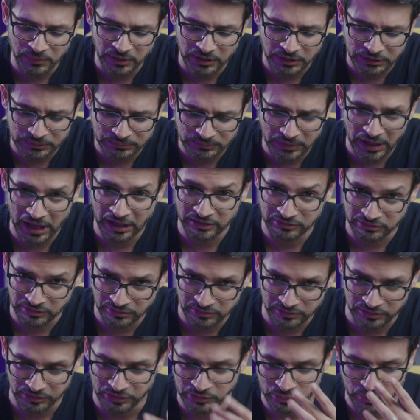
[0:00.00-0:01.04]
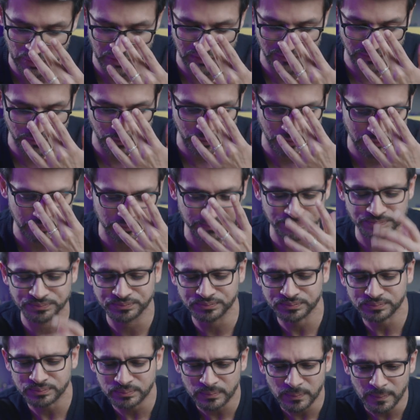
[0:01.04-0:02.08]
I had just turned 24.
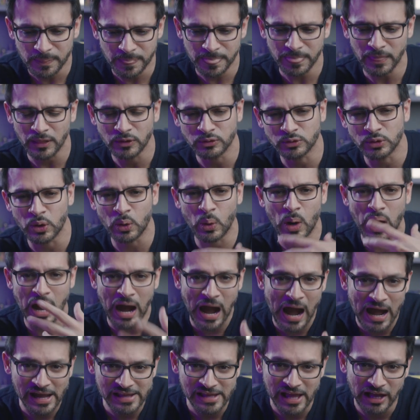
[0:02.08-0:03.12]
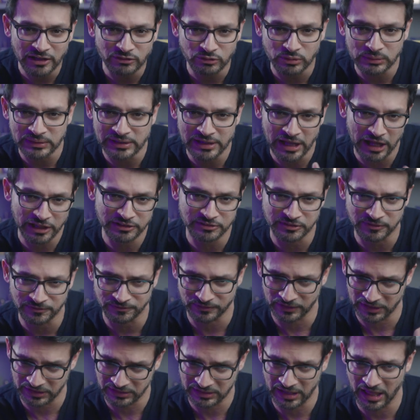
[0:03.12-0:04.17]
So I actually asked a
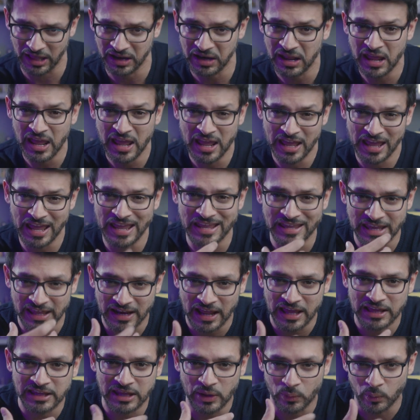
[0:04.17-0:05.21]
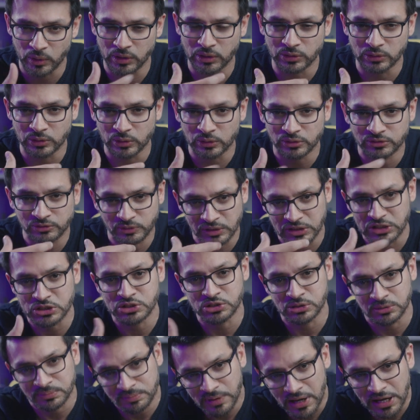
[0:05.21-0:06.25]
friend that, hey, can I get one of those
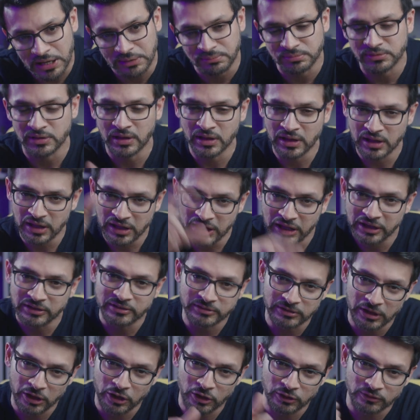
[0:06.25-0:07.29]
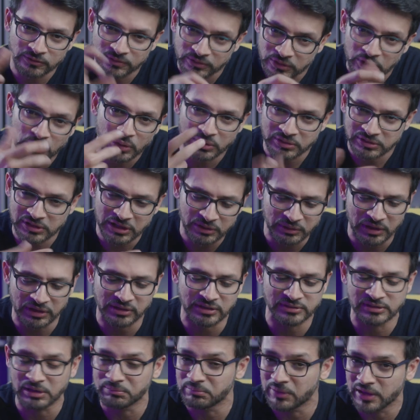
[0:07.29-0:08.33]
traditional pipes instead of, a cigarette?
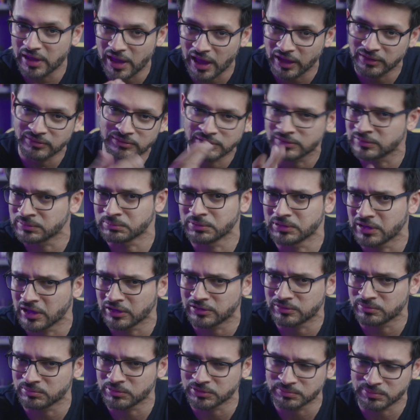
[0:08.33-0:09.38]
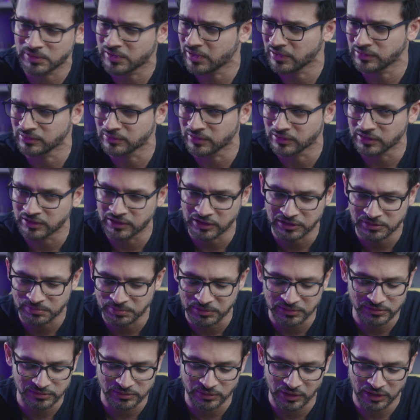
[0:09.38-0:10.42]
Because then my hand stinks, my dad smells my hand and then he gets
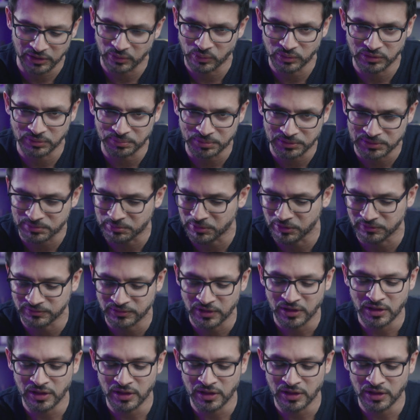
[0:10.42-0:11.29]
pissed. So I don't want to piss him off.